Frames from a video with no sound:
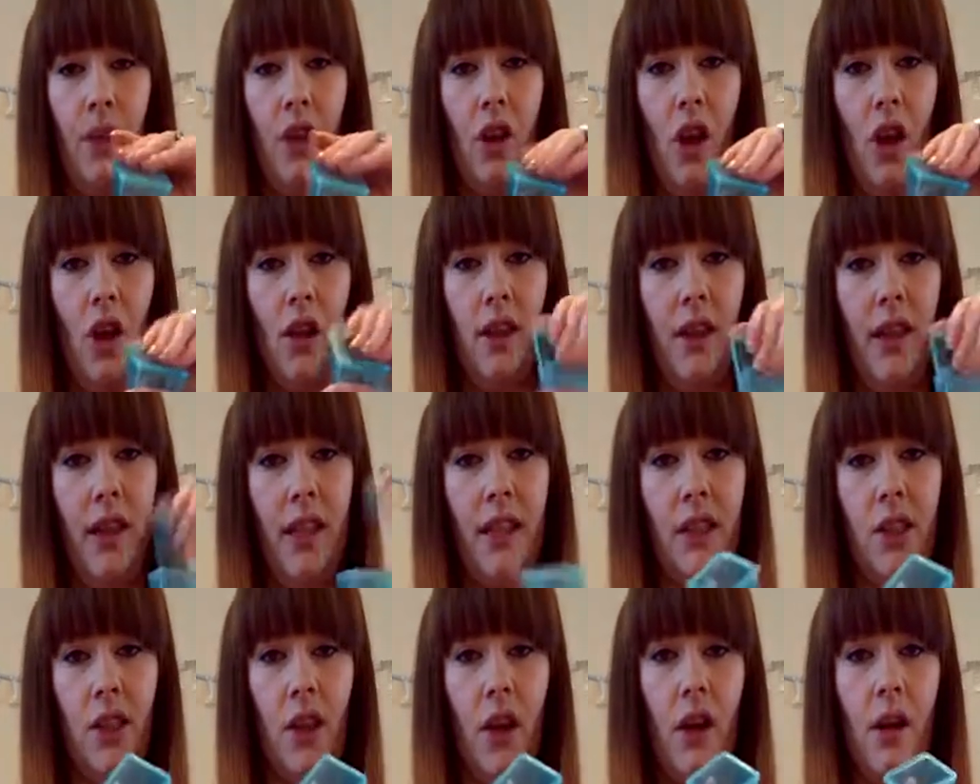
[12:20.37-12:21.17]
got
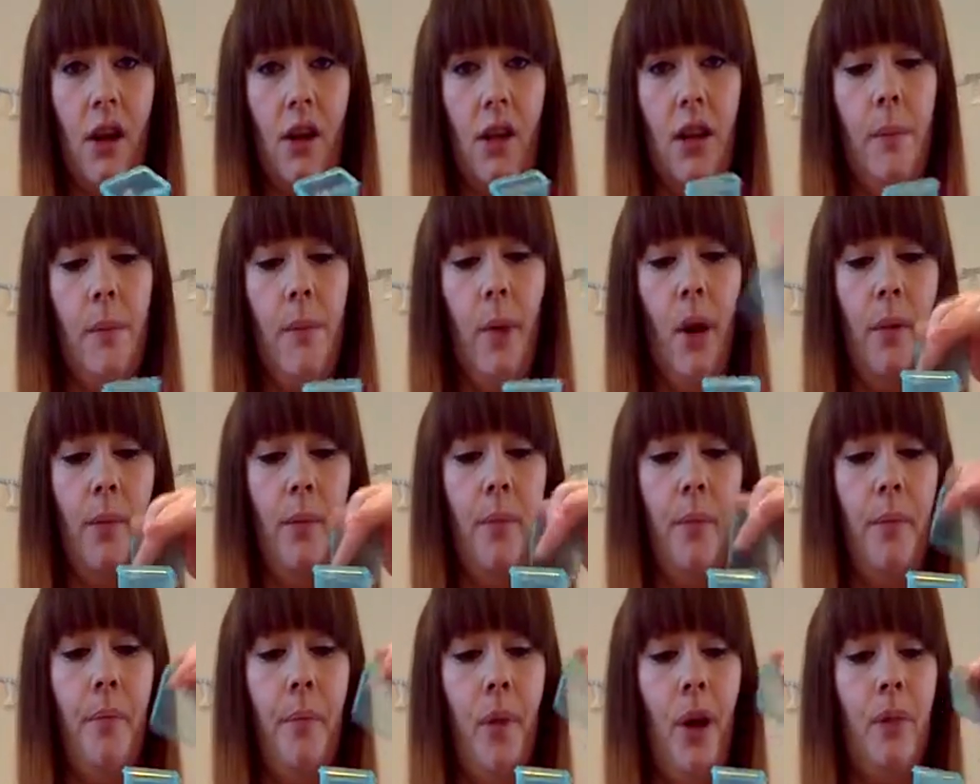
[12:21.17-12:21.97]
lids on,
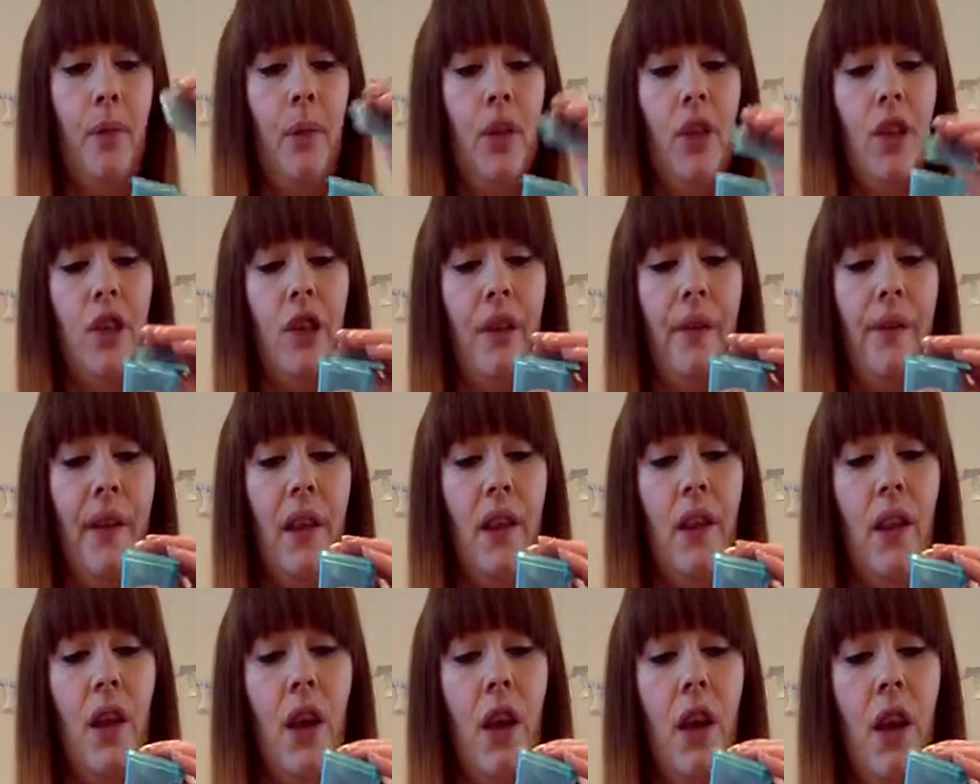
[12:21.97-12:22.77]
pop your stuff
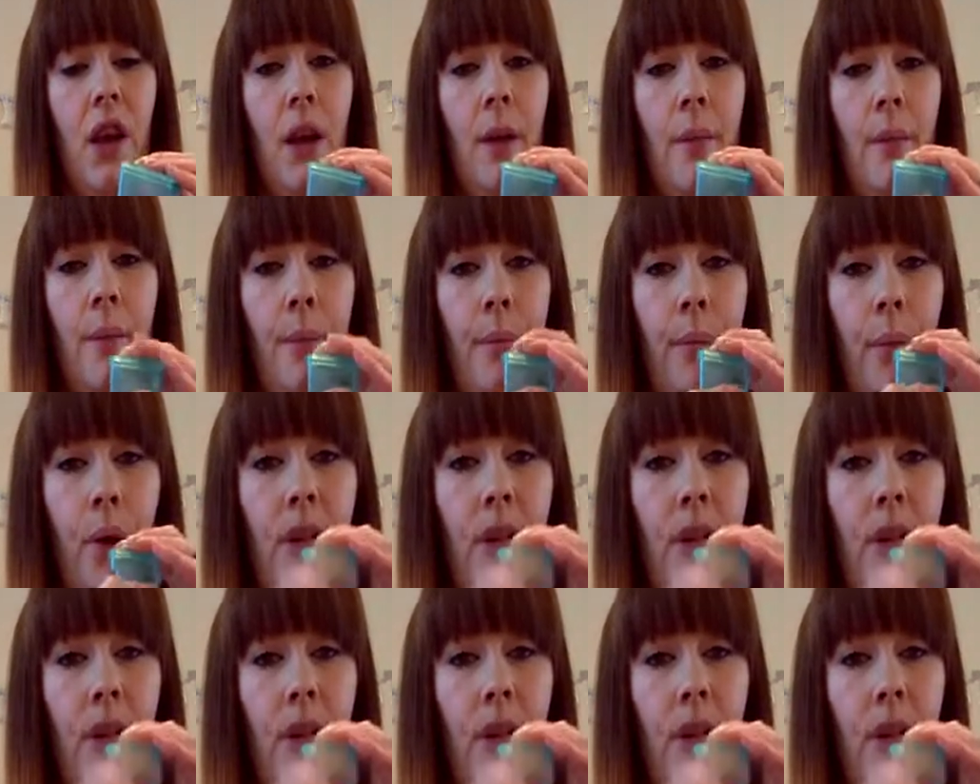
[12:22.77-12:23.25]
in there,